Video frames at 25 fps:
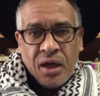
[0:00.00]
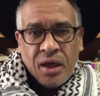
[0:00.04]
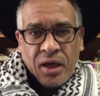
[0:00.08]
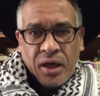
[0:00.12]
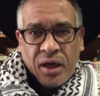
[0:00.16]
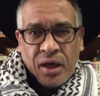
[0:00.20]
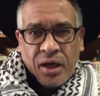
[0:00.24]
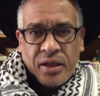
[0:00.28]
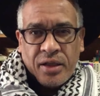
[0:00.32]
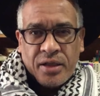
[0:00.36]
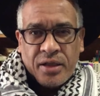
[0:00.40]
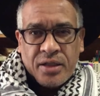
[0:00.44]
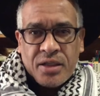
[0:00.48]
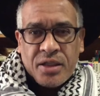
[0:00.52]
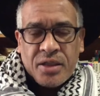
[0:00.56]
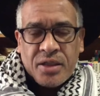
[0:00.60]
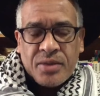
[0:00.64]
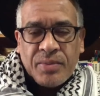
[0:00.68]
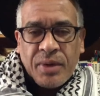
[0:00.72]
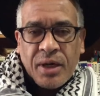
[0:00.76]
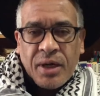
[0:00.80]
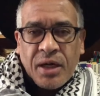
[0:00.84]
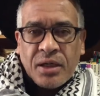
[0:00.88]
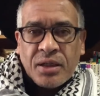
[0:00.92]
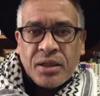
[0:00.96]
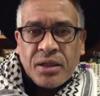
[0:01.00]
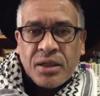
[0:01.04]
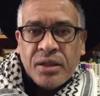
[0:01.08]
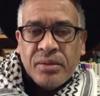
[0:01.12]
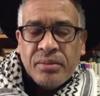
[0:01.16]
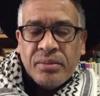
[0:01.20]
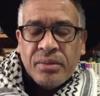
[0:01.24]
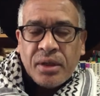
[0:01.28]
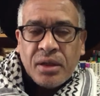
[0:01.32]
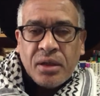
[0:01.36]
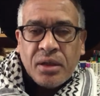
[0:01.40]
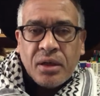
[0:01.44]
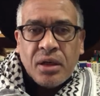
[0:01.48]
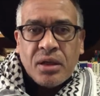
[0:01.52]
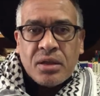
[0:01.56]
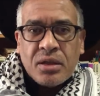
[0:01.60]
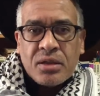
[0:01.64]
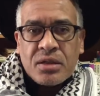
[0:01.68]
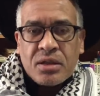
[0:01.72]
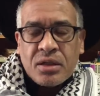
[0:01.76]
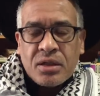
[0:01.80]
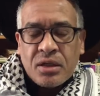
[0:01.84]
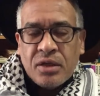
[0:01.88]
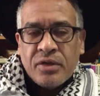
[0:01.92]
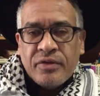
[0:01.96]
And this is partly
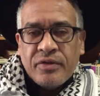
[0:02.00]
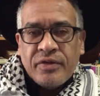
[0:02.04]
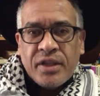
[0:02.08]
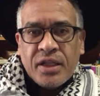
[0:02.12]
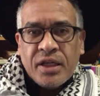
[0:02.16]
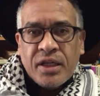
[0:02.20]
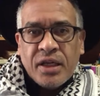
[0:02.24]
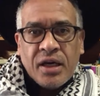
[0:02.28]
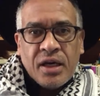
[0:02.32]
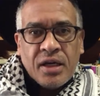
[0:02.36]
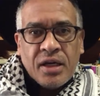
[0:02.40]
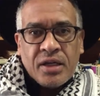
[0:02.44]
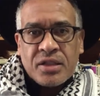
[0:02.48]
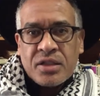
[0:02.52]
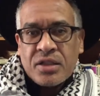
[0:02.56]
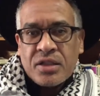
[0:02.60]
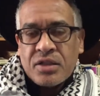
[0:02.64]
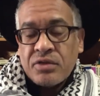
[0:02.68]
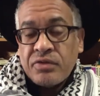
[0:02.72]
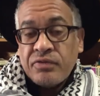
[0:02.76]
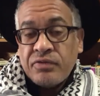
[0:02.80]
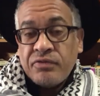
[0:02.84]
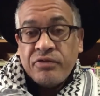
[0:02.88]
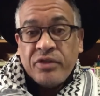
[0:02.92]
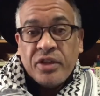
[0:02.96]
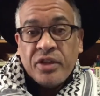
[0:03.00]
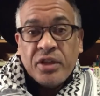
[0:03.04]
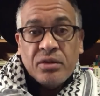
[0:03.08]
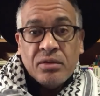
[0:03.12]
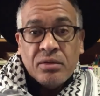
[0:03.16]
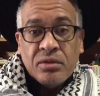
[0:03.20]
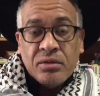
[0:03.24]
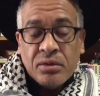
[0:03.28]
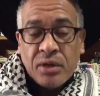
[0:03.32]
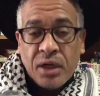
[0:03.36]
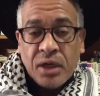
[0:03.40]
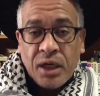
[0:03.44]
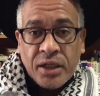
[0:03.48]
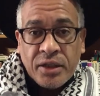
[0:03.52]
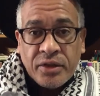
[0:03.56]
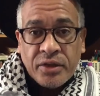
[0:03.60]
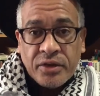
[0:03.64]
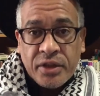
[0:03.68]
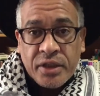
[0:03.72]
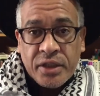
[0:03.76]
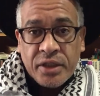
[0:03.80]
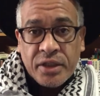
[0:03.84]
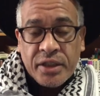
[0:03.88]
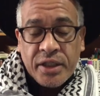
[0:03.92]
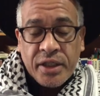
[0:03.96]
because over the last few
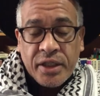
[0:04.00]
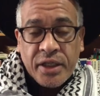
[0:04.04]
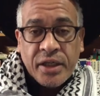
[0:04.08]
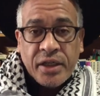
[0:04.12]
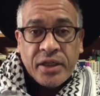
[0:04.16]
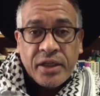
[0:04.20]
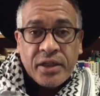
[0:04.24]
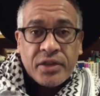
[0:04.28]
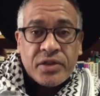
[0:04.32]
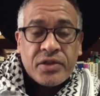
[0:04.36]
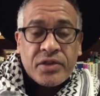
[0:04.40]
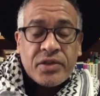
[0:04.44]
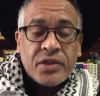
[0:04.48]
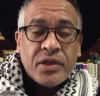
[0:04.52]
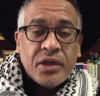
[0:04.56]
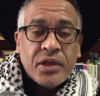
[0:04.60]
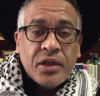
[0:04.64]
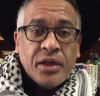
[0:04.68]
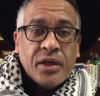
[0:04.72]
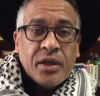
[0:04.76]
hundred years,